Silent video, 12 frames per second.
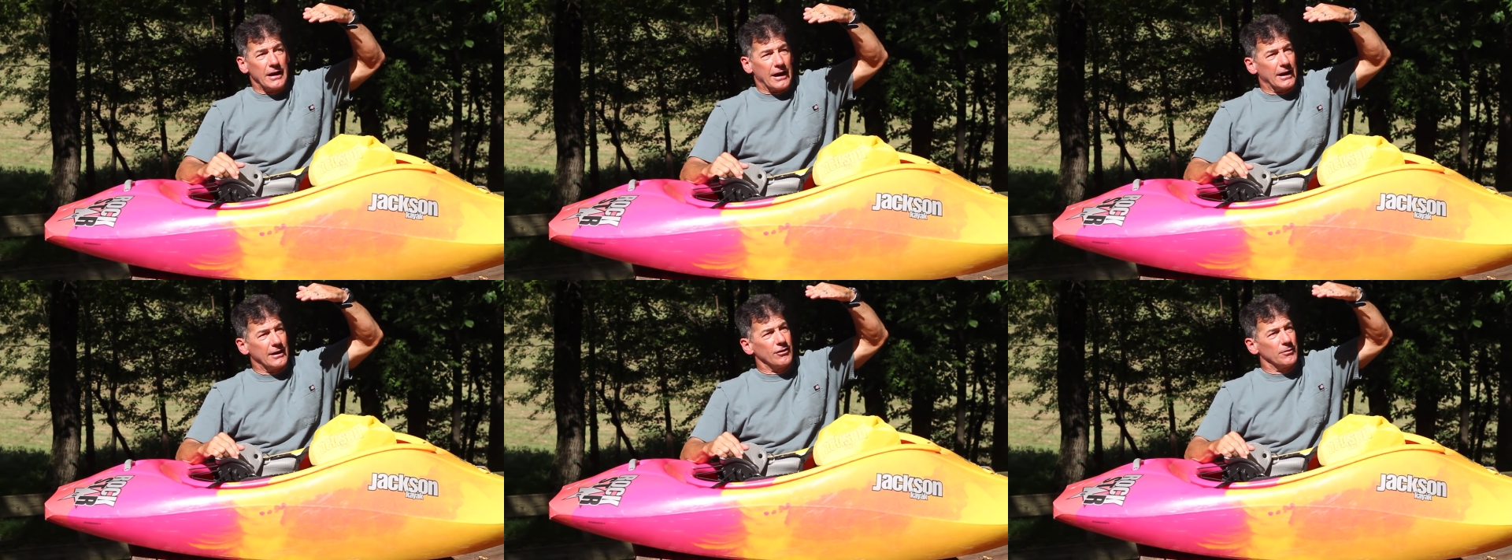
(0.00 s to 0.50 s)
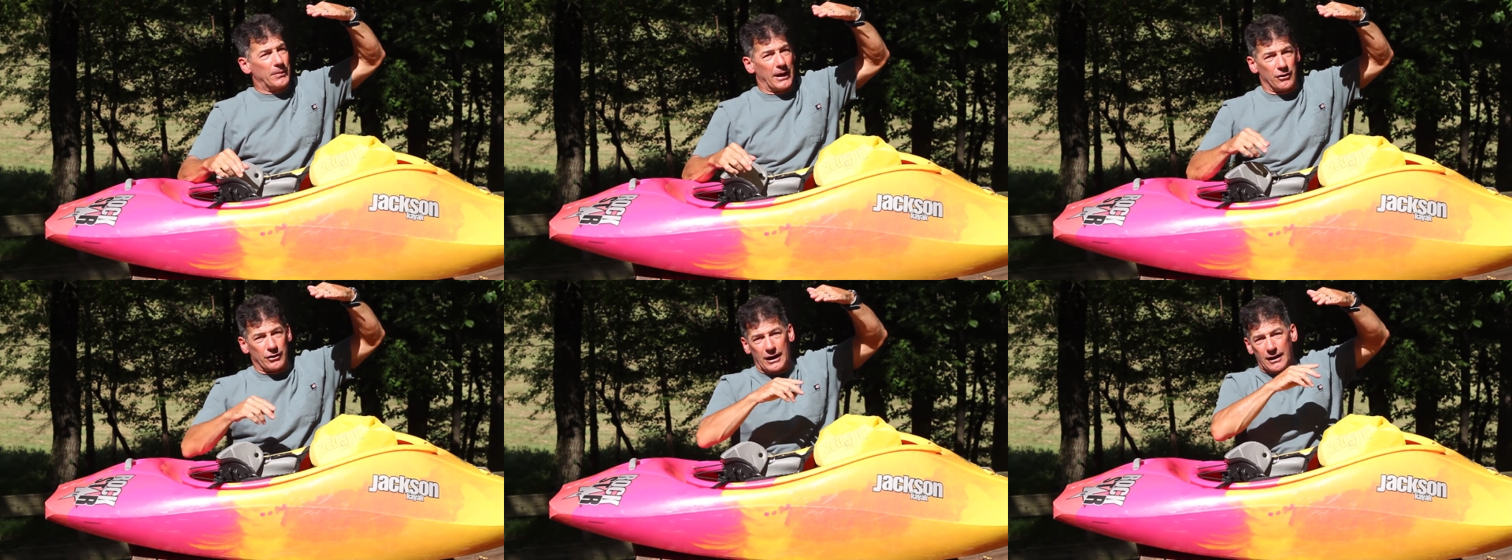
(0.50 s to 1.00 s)
And even
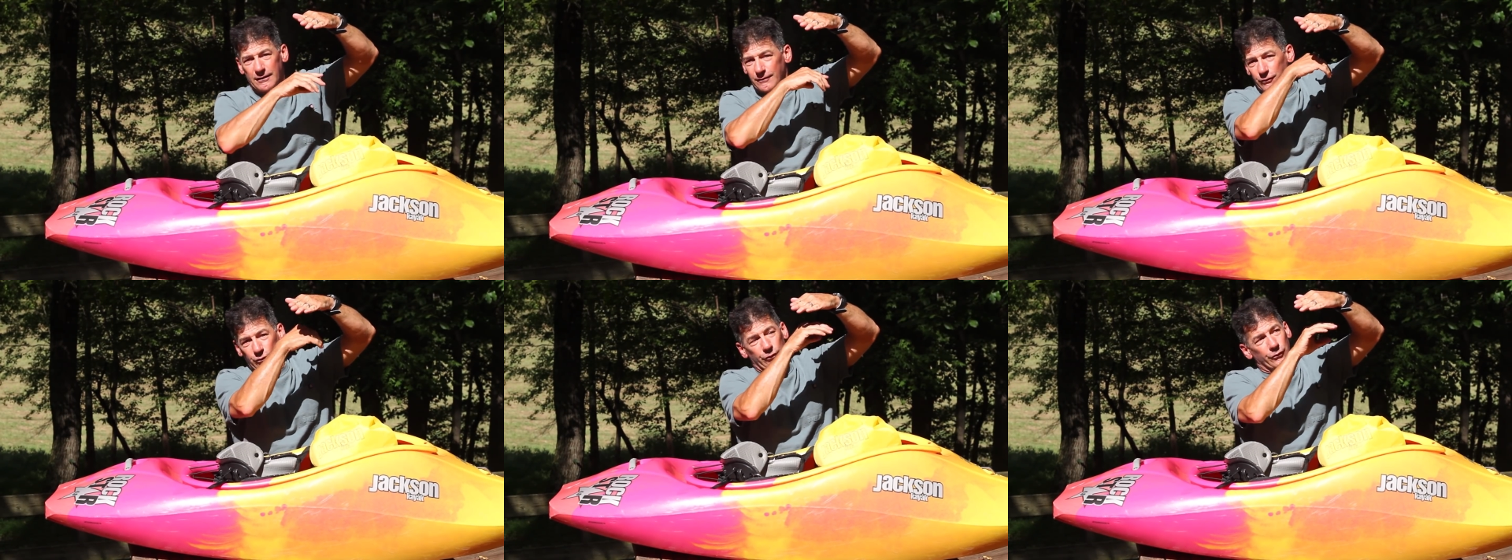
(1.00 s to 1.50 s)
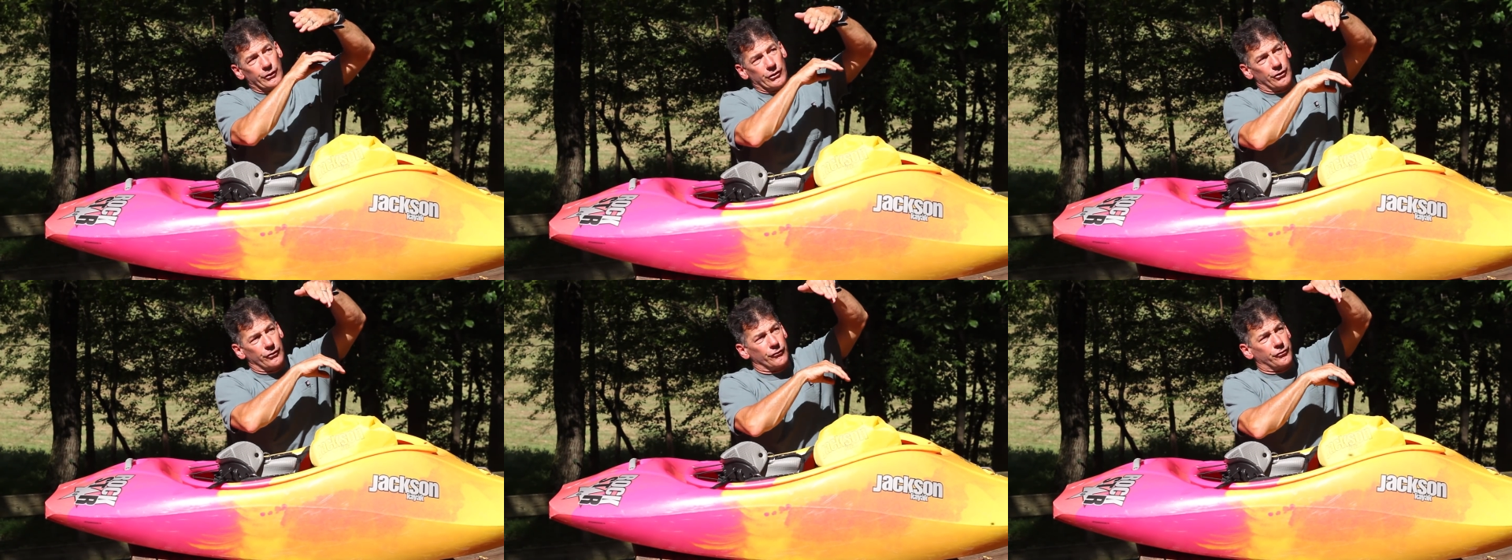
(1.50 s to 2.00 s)
better yet, when
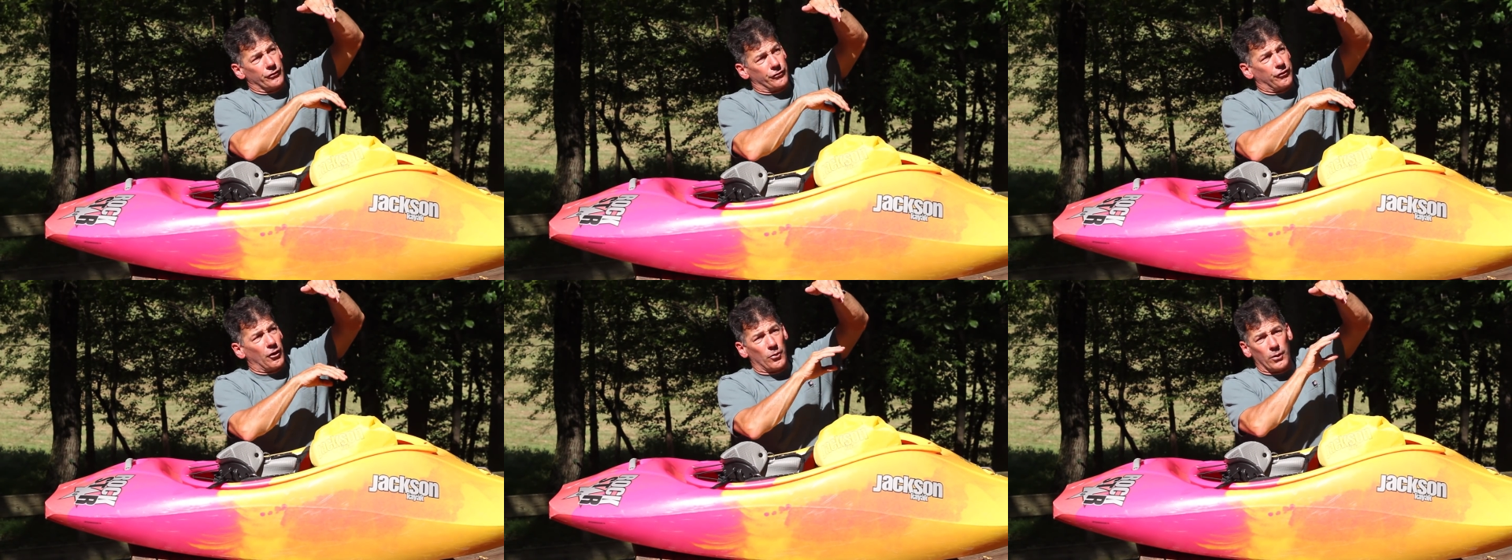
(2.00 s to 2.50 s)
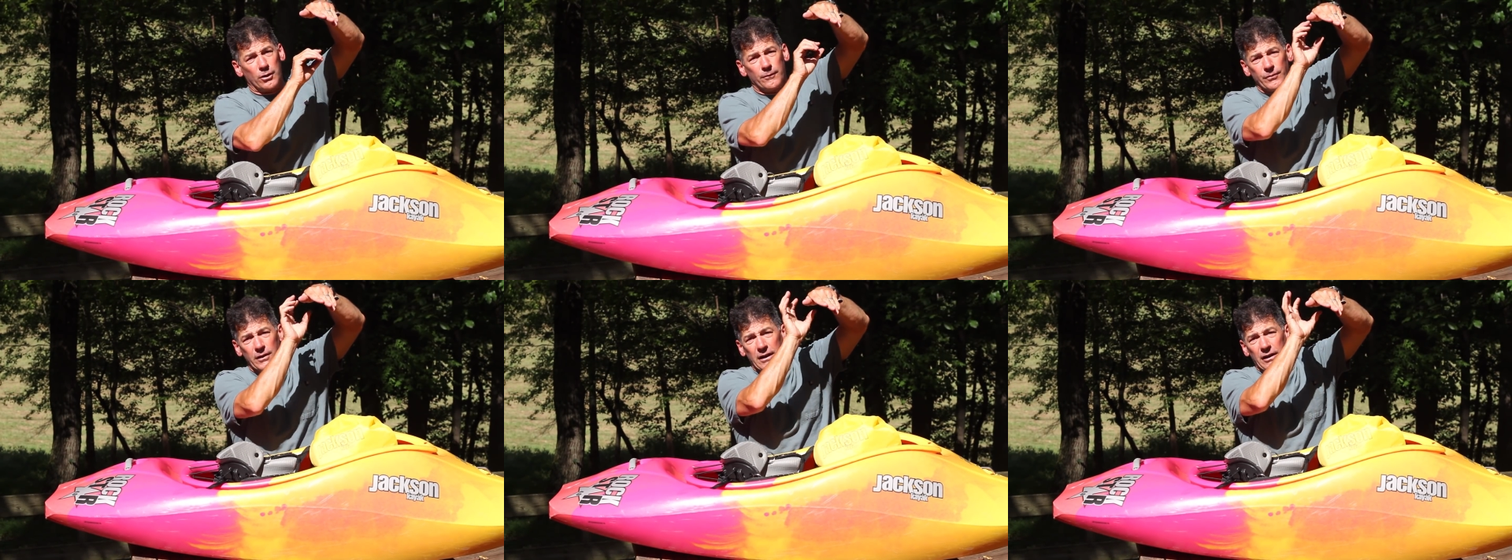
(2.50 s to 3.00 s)
you're forward,
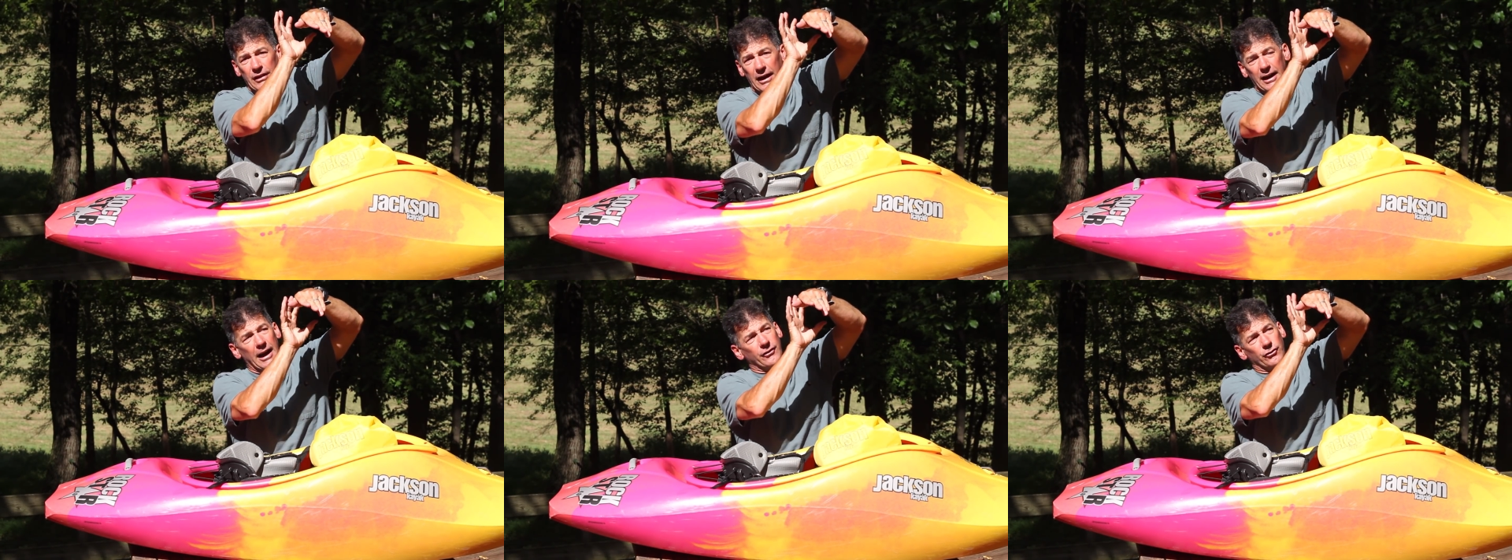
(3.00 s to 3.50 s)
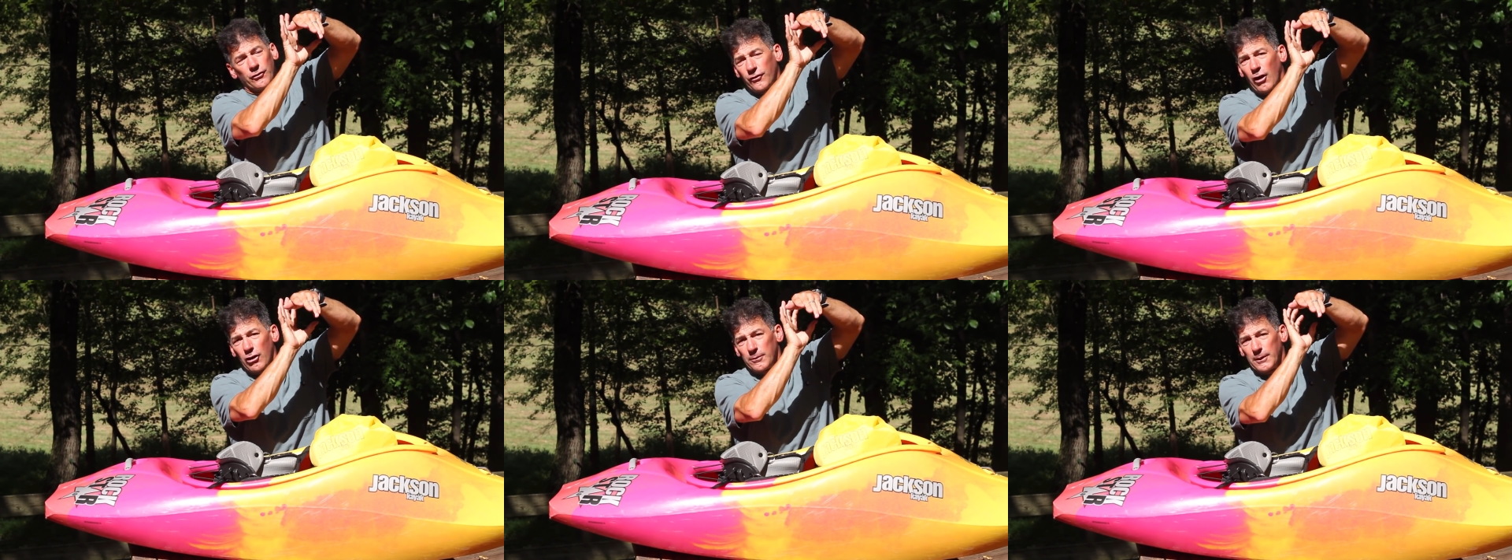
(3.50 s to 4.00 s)
that extra
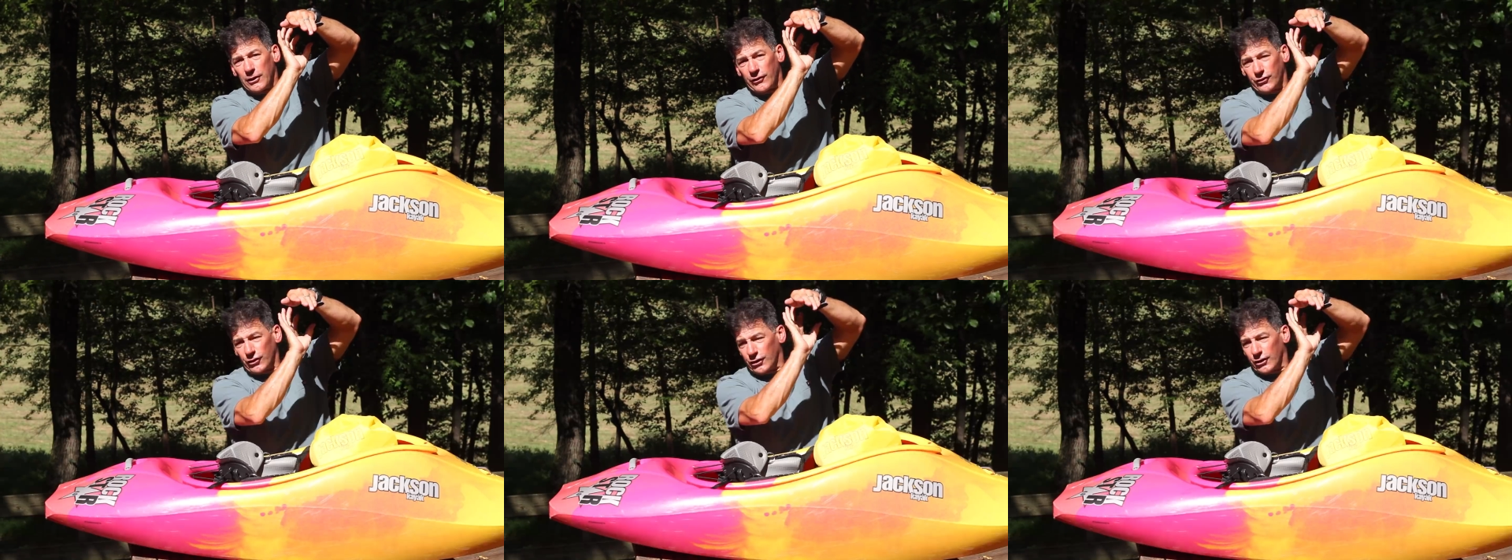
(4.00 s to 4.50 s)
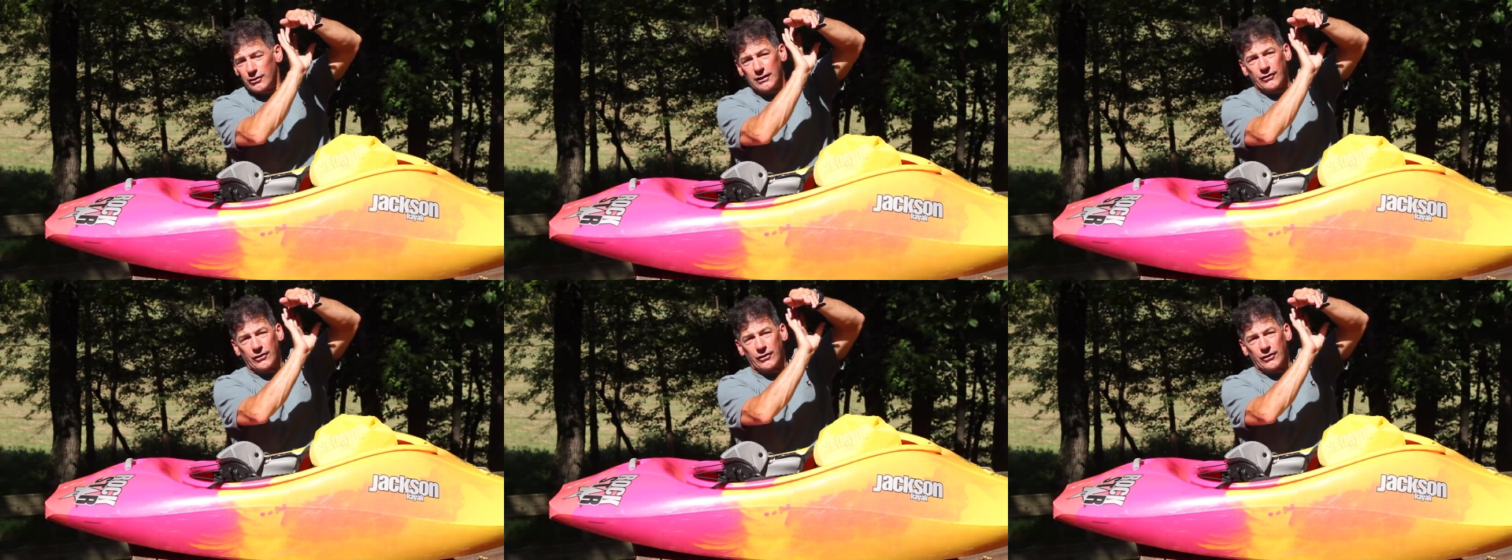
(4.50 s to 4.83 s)
volume in the stern is